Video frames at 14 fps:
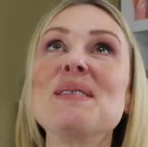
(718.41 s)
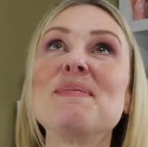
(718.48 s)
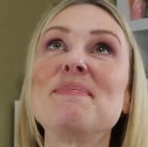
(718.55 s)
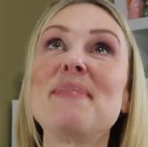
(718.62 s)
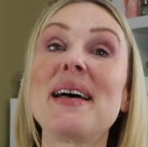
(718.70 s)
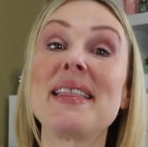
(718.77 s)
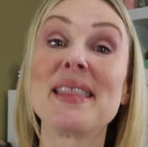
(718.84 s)

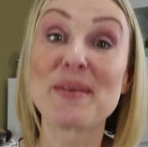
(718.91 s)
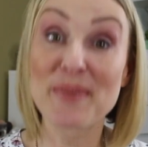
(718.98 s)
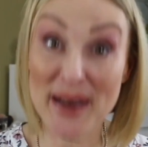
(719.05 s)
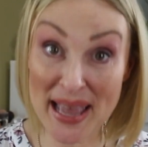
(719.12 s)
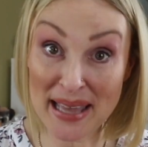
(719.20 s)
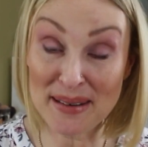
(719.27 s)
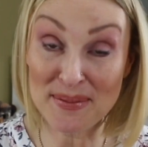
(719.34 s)
But the
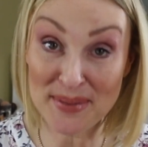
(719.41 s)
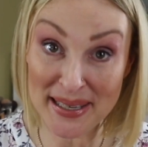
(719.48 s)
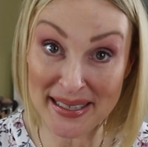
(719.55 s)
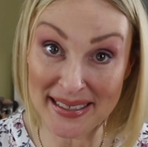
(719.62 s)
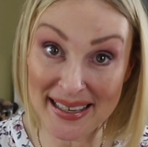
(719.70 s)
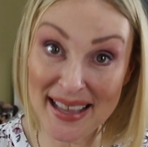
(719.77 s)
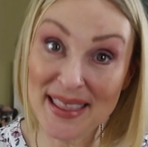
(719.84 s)
red
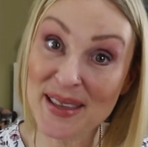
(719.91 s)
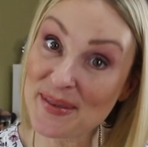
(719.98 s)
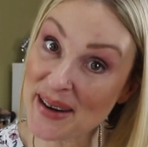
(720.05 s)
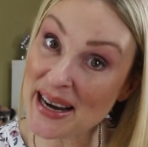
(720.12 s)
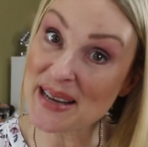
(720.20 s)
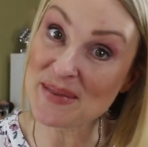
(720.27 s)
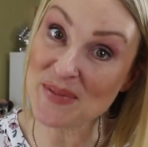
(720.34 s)
one, the
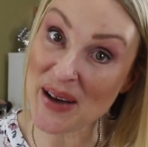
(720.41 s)
red and